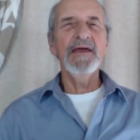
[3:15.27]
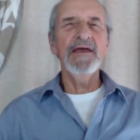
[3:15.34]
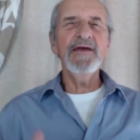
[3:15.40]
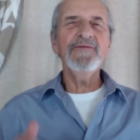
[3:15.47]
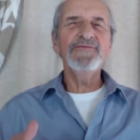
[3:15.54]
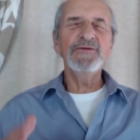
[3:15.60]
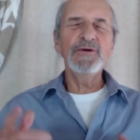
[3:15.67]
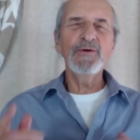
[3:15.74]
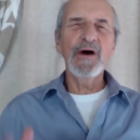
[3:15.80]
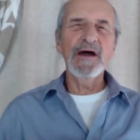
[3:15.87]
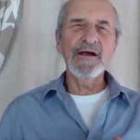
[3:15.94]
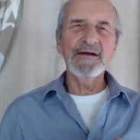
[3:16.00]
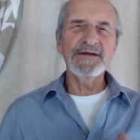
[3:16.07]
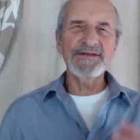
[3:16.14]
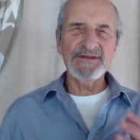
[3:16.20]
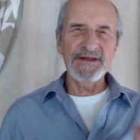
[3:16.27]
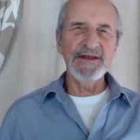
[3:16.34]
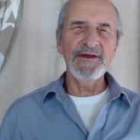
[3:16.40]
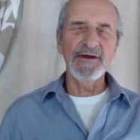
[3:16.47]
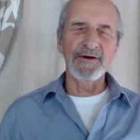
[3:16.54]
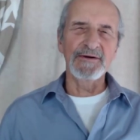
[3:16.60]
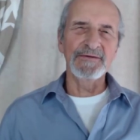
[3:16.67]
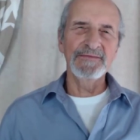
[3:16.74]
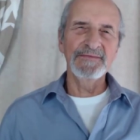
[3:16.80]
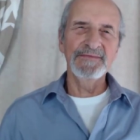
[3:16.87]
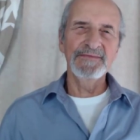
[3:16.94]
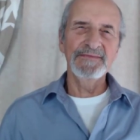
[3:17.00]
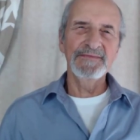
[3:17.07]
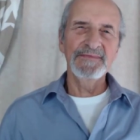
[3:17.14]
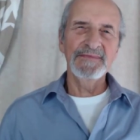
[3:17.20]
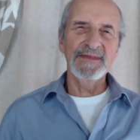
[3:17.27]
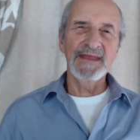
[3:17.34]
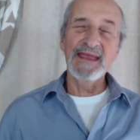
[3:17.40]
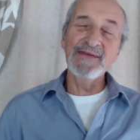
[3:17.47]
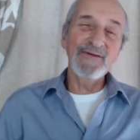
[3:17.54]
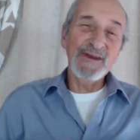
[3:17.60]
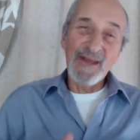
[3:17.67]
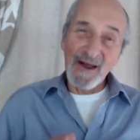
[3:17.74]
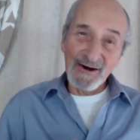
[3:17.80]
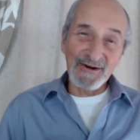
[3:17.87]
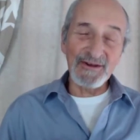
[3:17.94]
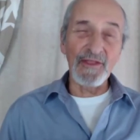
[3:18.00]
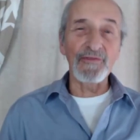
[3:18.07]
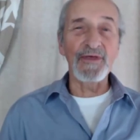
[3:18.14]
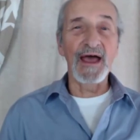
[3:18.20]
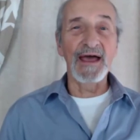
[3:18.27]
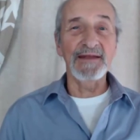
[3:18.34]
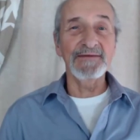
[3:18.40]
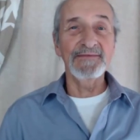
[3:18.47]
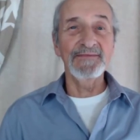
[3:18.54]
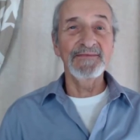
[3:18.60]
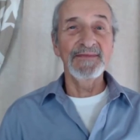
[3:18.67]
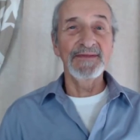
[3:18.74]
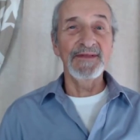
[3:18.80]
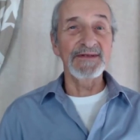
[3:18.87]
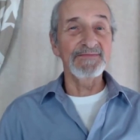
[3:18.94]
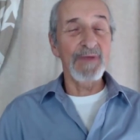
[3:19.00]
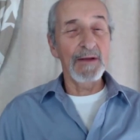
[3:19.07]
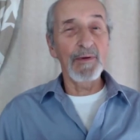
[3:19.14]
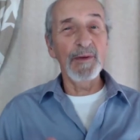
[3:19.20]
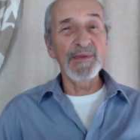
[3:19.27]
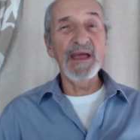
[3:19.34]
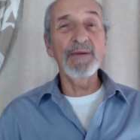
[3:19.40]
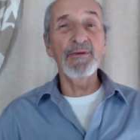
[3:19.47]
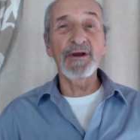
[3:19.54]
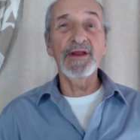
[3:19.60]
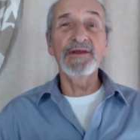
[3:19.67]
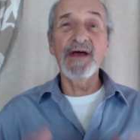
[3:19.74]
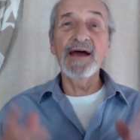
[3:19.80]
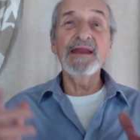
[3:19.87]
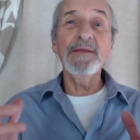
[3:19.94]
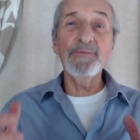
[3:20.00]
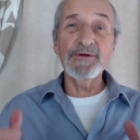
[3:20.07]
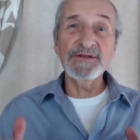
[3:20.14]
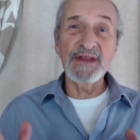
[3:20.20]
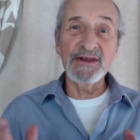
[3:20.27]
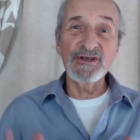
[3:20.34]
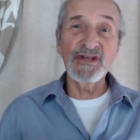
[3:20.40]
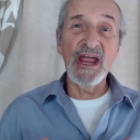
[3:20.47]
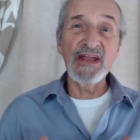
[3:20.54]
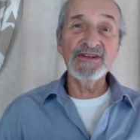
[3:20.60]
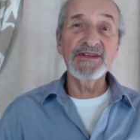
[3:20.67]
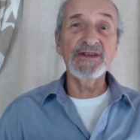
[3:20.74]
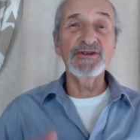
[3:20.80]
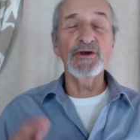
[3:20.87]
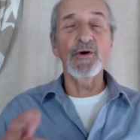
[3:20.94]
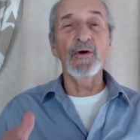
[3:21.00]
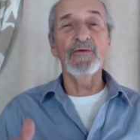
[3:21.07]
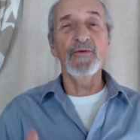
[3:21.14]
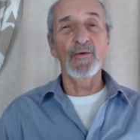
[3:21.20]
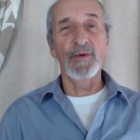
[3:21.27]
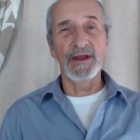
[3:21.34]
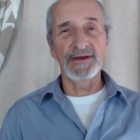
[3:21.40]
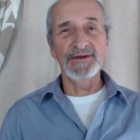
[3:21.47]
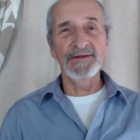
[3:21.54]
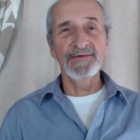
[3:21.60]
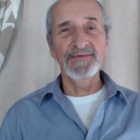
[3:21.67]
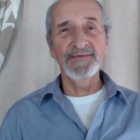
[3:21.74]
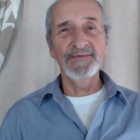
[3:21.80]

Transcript: If you are a senior, even younger than that, there's probably about a 90% chance that you're overweight.